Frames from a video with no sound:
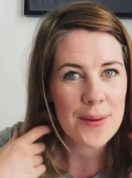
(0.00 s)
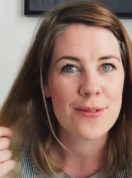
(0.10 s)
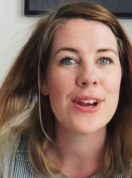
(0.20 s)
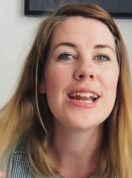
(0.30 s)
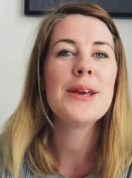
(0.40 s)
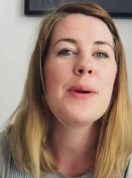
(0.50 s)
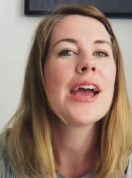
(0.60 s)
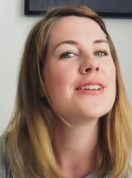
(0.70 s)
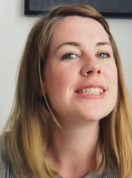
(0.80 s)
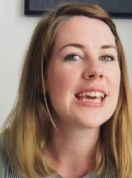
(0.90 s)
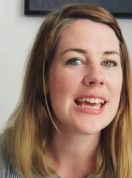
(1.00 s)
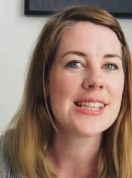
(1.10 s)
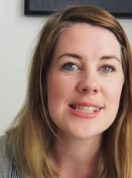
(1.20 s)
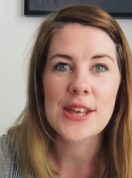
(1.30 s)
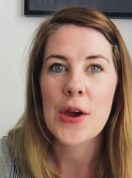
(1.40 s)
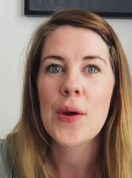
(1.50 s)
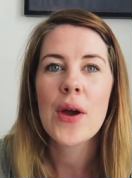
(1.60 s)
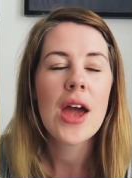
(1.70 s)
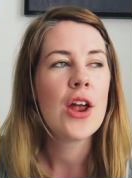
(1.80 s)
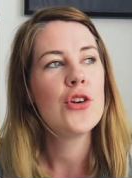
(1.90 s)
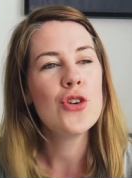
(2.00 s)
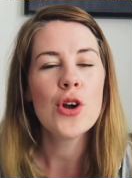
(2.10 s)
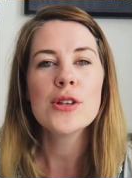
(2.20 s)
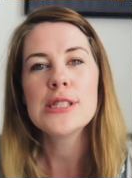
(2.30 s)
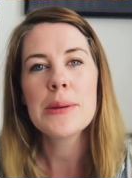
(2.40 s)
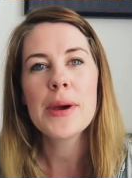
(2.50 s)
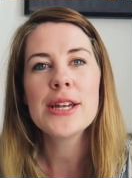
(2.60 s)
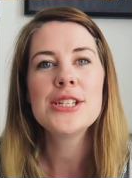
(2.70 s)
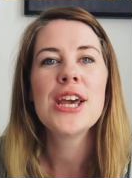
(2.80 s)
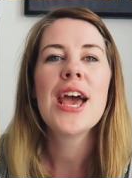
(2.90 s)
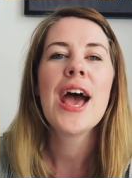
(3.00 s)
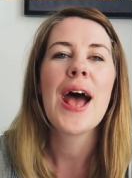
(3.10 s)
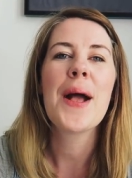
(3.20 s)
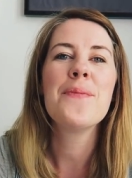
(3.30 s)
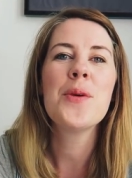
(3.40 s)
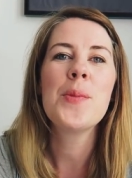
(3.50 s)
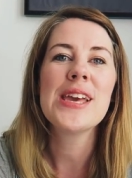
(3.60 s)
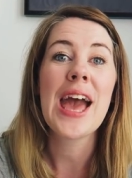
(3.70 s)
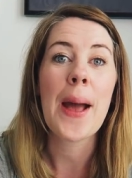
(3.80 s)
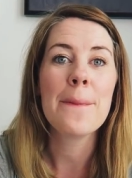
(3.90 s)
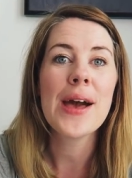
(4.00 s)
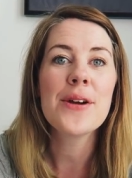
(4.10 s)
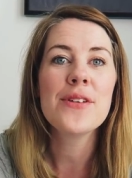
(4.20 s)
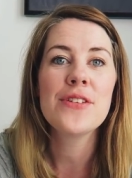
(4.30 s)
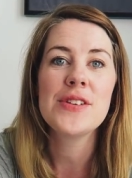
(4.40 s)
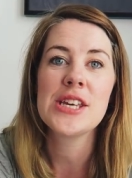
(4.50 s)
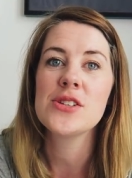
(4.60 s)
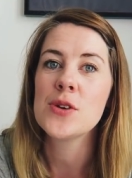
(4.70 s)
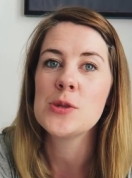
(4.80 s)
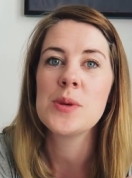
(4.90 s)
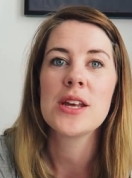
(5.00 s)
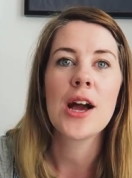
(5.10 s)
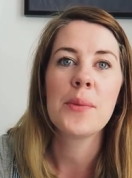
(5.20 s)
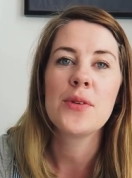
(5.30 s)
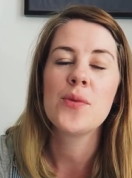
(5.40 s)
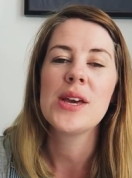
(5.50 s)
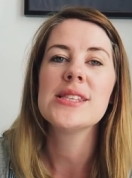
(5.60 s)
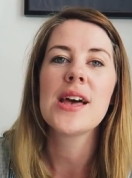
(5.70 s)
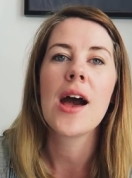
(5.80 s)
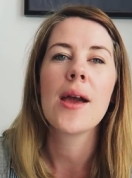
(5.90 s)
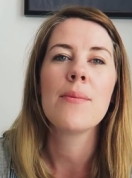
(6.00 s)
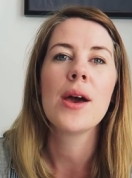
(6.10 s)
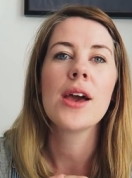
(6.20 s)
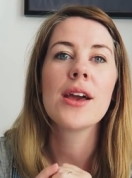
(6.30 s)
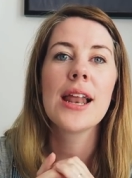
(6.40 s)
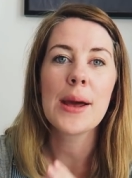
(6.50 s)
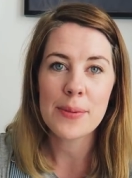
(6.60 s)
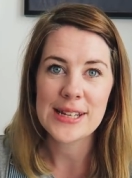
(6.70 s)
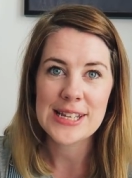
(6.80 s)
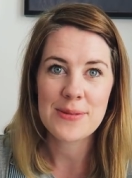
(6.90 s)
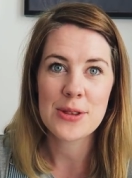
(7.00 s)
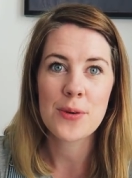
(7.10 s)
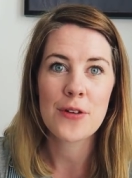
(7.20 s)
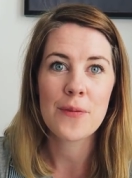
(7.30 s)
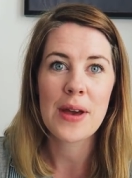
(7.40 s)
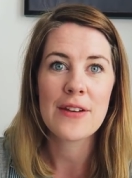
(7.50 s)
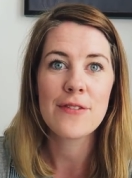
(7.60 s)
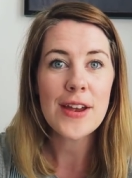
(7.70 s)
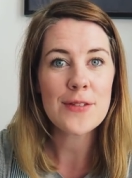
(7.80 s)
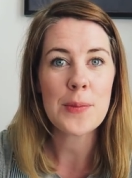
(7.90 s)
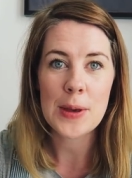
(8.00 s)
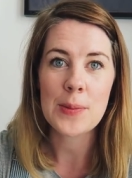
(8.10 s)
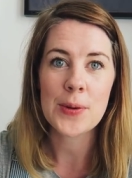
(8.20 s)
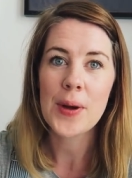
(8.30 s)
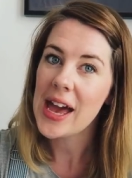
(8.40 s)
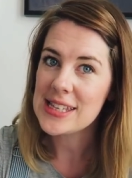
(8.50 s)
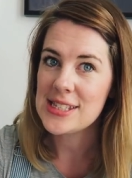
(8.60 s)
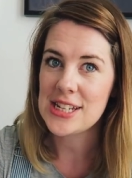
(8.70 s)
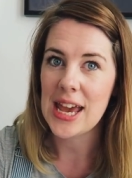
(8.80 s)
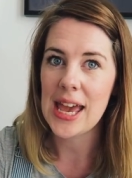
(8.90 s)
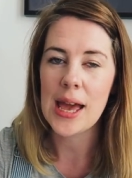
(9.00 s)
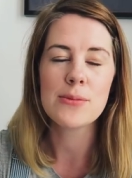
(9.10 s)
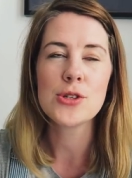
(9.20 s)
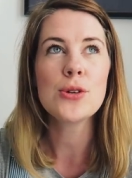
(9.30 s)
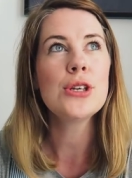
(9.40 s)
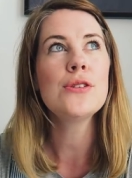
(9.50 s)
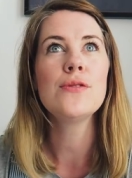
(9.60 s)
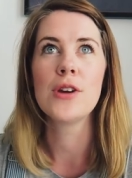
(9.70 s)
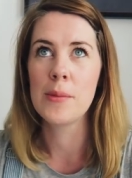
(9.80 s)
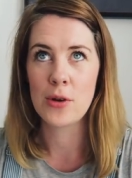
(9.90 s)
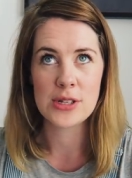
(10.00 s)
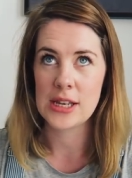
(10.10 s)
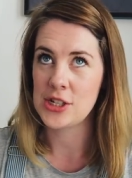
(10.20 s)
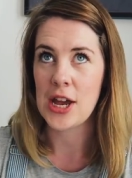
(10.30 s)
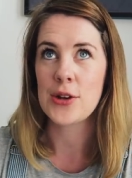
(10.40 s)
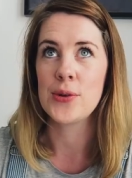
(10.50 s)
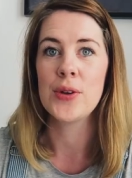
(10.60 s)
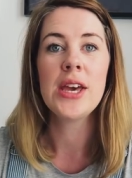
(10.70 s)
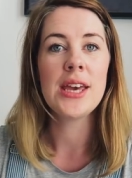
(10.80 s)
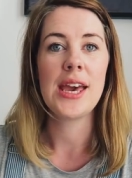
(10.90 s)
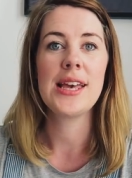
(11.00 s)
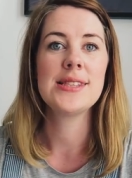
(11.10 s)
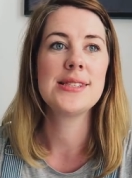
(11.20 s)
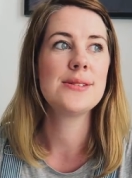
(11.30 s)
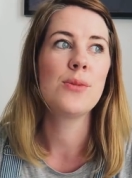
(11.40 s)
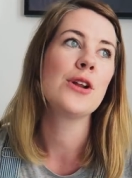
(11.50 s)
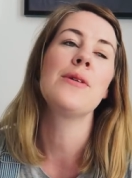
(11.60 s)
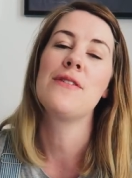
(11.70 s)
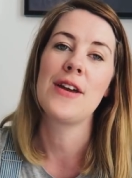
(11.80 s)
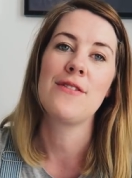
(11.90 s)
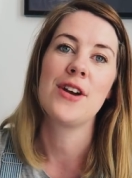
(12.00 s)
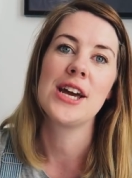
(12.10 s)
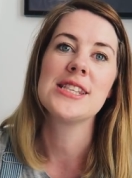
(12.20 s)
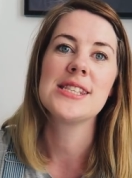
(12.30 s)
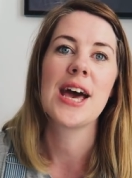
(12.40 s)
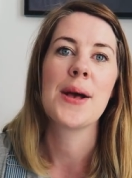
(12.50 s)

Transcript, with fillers: I'm really pale skinned, so not so much. Um, but yeah, I'm back with a video, so it's been a couple of weeks. I'm collaborating with one of my favourite people, SJ. I'm sure you've come across her channel. It's one of my favourites.